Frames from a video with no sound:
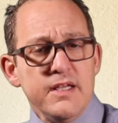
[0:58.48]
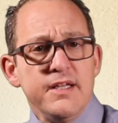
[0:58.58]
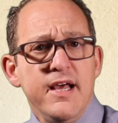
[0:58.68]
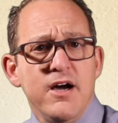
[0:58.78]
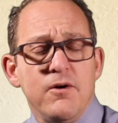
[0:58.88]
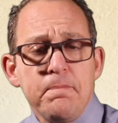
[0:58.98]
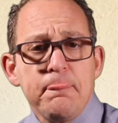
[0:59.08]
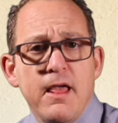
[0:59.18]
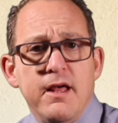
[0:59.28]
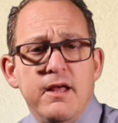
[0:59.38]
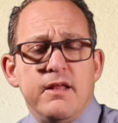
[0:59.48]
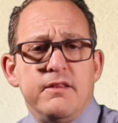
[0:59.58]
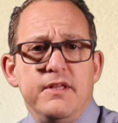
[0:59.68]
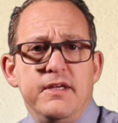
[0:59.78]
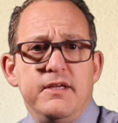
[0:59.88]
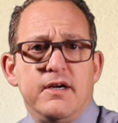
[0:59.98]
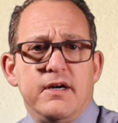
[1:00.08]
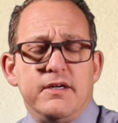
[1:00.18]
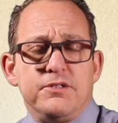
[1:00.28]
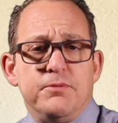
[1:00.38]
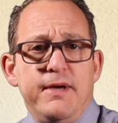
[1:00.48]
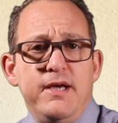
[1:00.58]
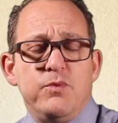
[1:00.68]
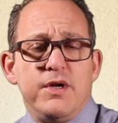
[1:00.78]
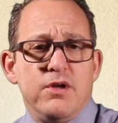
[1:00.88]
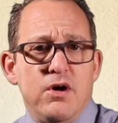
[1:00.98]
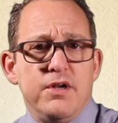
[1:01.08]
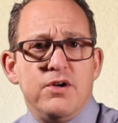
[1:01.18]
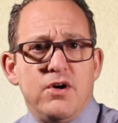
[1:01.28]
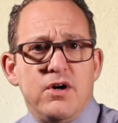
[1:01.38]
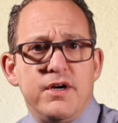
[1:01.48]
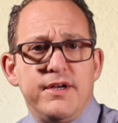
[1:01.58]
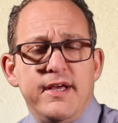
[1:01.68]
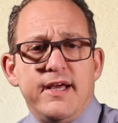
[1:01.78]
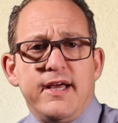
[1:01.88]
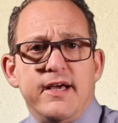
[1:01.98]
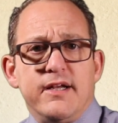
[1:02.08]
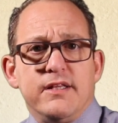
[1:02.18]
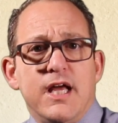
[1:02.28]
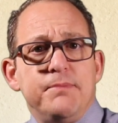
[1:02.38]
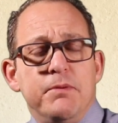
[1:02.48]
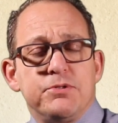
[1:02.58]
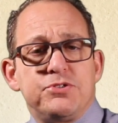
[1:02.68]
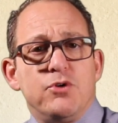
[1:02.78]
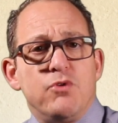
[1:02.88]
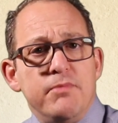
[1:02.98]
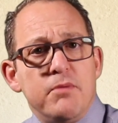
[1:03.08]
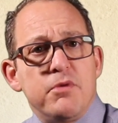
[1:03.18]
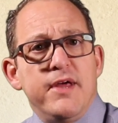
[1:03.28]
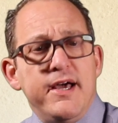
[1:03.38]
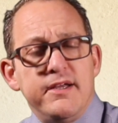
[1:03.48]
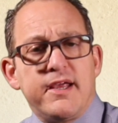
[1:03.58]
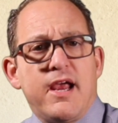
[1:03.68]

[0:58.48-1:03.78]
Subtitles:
Now, the debate went on, and a lot of people still remember that, and it